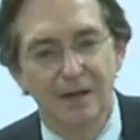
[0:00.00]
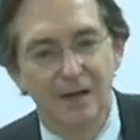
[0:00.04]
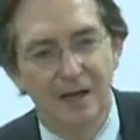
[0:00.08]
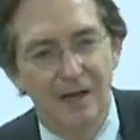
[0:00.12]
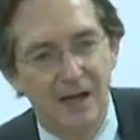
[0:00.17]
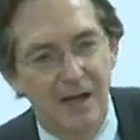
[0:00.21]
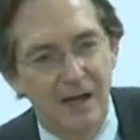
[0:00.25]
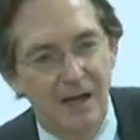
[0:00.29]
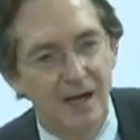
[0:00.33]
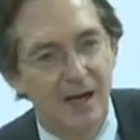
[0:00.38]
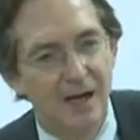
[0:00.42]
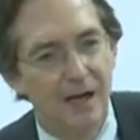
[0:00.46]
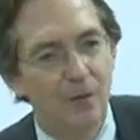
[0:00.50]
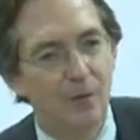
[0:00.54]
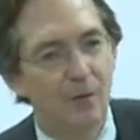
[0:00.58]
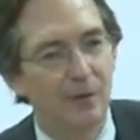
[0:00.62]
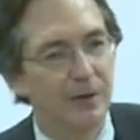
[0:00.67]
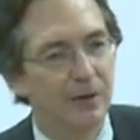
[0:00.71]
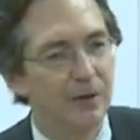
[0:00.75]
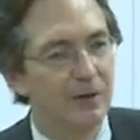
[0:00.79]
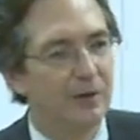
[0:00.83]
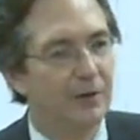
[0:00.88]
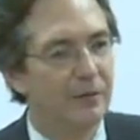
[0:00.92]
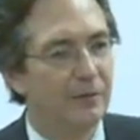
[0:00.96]
uh,
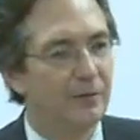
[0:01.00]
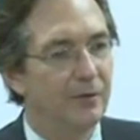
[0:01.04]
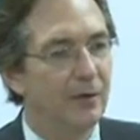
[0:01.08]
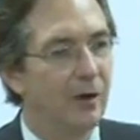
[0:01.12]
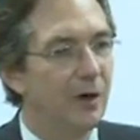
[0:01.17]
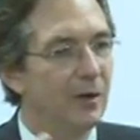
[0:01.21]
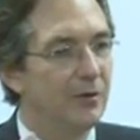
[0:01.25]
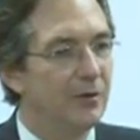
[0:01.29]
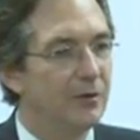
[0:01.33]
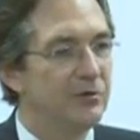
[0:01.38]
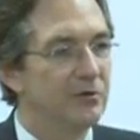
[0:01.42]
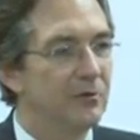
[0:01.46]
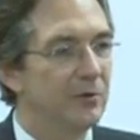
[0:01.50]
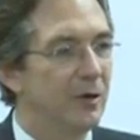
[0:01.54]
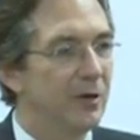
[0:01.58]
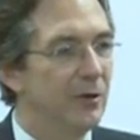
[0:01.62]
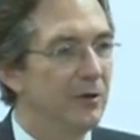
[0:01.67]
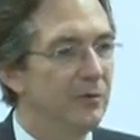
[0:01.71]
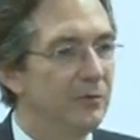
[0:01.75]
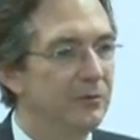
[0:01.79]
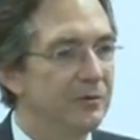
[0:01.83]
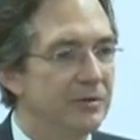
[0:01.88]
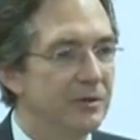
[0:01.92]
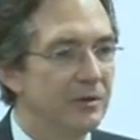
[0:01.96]
where all the
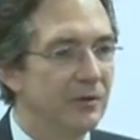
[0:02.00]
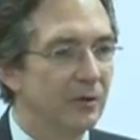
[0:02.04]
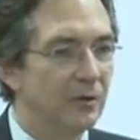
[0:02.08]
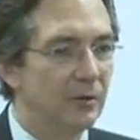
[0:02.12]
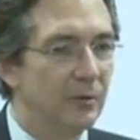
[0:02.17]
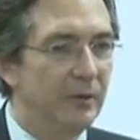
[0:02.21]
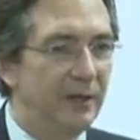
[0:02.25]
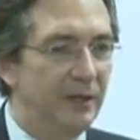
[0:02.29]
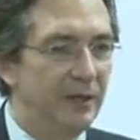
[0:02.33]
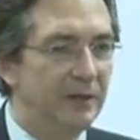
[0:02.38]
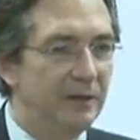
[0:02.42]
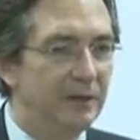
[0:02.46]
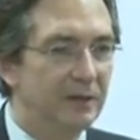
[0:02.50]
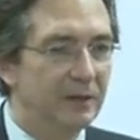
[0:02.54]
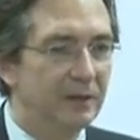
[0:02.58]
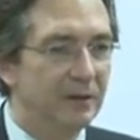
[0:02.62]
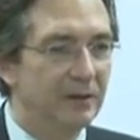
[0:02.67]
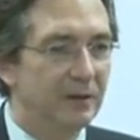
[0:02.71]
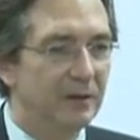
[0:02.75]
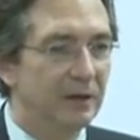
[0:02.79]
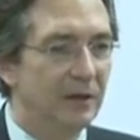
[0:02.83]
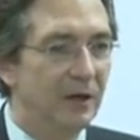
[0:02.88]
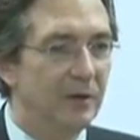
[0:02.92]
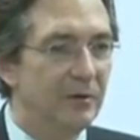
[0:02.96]
drones and the
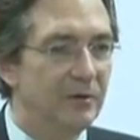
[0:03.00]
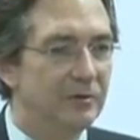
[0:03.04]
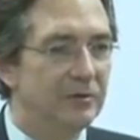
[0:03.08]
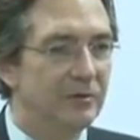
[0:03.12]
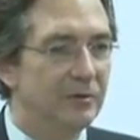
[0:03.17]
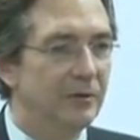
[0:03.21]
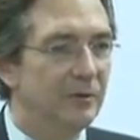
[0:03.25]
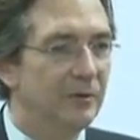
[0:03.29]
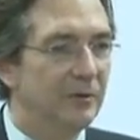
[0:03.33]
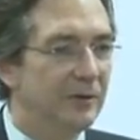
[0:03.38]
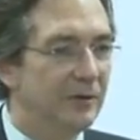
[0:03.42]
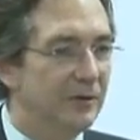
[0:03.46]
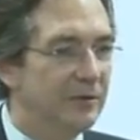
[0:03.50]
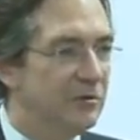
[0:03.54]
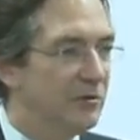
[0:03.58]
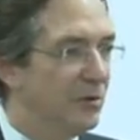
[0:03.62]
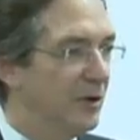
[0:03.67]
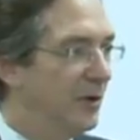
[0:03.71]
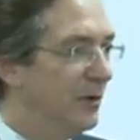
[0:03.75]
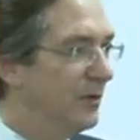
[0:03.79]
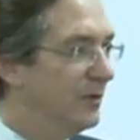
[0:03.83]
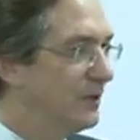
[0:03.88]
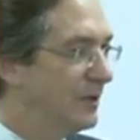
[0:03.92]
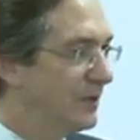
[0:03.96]
queen go to, and the
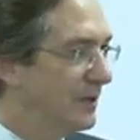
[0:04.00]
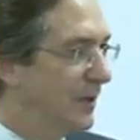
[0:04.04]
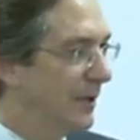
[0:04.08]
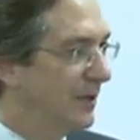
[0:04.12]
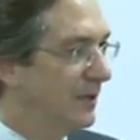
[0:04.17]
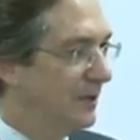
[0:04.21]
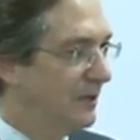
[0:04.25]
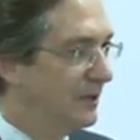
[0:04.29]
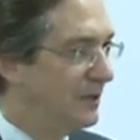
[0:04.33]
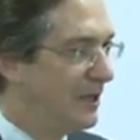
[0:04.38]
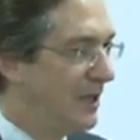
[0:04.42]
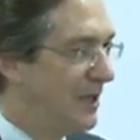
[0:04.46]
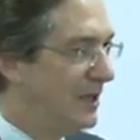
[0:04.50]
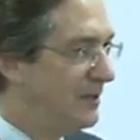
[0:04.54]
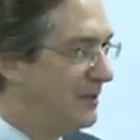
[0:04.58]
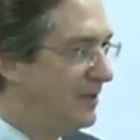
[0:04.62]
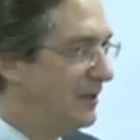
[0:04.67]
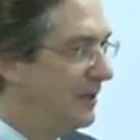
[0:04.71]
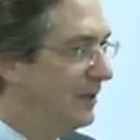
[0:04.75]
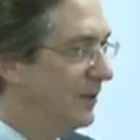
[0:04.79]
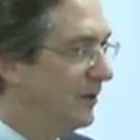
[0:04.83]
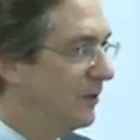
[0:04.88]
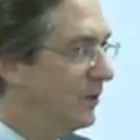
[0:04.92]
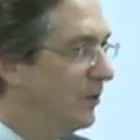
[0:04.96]
drones start
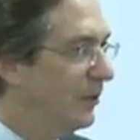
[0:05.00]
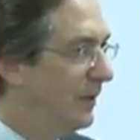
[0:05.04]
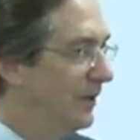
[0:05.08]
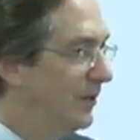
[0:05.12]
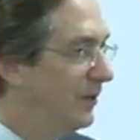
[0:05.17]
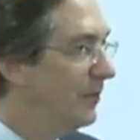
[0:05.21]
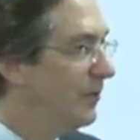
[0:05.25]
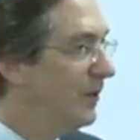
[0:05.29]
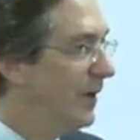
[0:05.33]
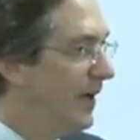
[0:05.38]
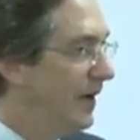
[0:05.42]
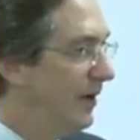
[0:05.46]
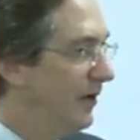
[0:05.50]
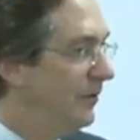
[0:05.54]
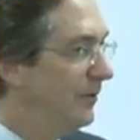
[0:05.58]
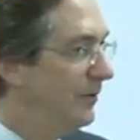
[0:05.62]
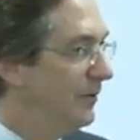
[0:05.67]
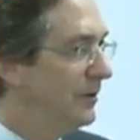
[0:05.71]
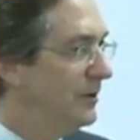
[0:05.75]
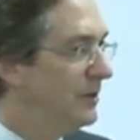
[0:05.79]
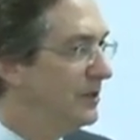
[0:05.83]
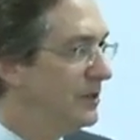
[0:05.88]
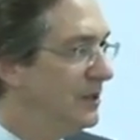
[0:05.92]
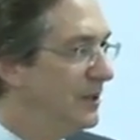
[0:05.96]
chasing the queen
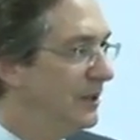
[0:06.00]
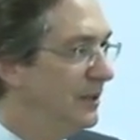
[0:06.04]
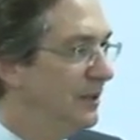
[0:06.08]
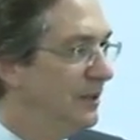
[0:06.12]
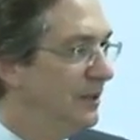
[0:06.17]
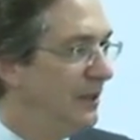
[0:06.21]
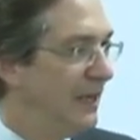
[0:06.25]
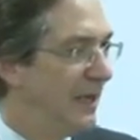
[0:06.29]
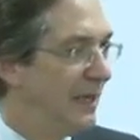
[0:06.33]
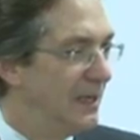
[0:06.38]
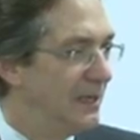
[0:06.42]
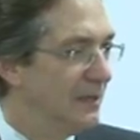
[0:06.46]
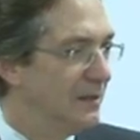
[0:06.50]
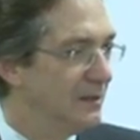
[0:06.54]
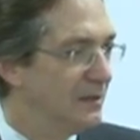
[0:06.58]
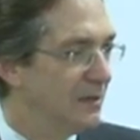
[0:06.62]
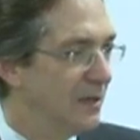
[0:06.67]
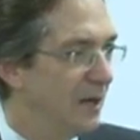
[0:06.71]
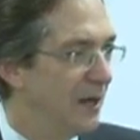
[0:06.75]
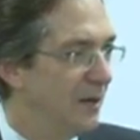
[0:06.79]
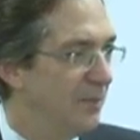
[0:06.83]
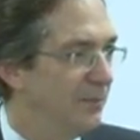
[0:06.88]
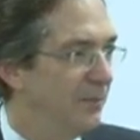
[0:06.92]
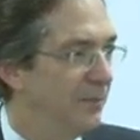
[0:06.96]
around, and she ends
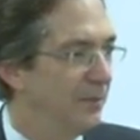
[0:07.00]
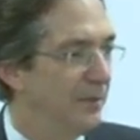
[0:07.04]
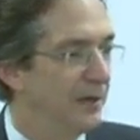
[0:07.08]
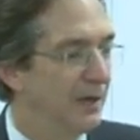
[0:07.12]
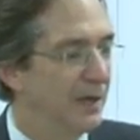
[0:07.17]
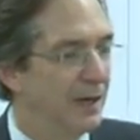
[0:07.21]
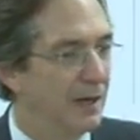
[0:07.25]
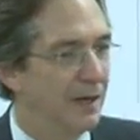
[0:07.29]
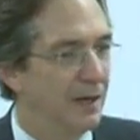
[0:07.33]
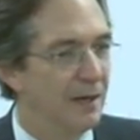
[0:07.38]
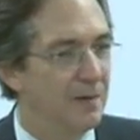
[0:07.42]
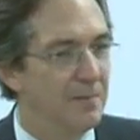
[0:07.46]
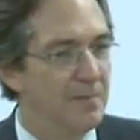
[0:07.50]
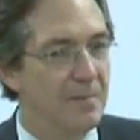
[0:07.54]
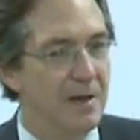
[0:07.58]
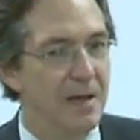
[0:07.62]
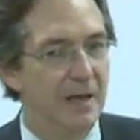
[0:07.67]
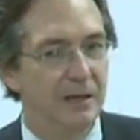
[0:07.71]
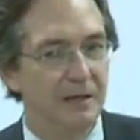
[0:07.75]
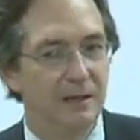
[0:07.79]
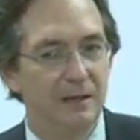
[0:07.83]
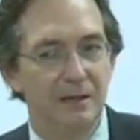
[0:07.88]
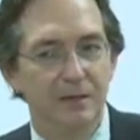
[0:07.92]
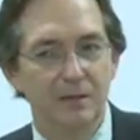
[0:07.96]
up uh,
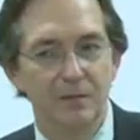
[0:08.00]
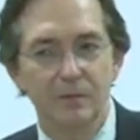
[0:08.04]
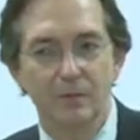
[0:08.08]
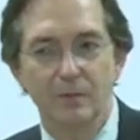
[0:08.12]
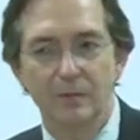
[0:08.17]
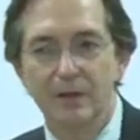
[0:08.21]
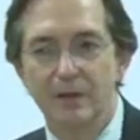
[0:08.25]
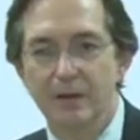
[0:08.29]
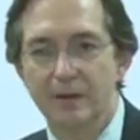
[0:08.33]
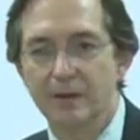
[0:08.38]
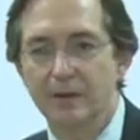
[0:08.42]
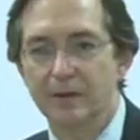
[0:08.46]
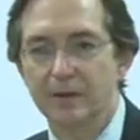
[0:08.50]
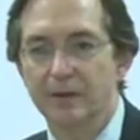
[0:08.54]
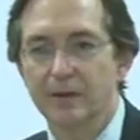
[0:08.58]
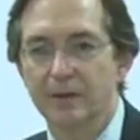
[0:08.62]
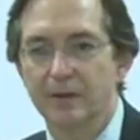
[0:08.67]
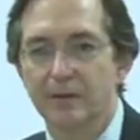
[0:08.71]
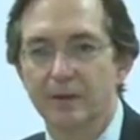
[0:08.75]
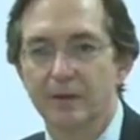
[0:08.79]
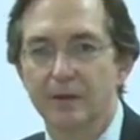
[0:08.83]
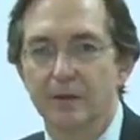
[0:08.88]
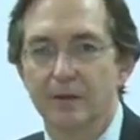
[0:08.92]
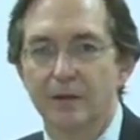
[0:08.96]
mating with,